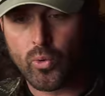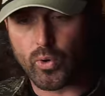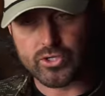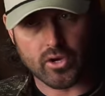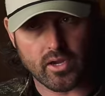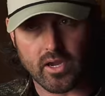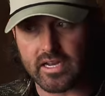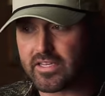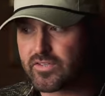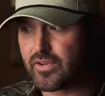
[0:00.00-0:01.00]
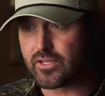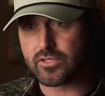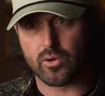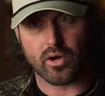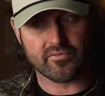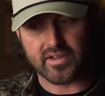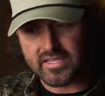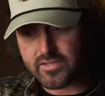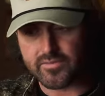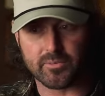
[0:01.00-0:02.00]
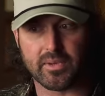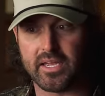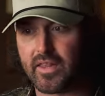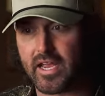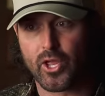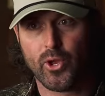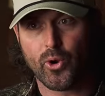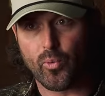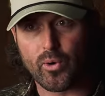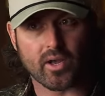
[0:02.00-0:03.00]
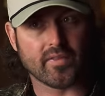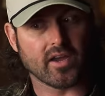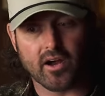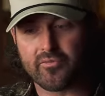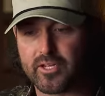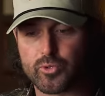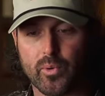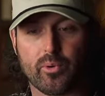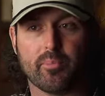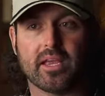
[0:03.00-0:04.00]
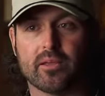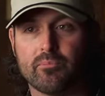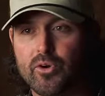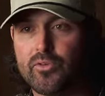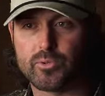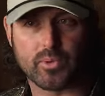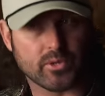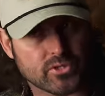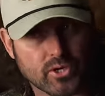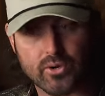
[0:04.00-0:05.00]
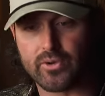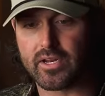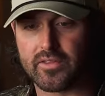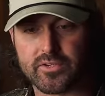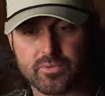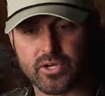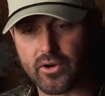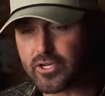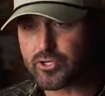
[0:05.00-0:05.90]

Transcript: Where turkey hunting, this felt so offensive to me, and like, we were on the offense, we were making moves, we were circling on this turkey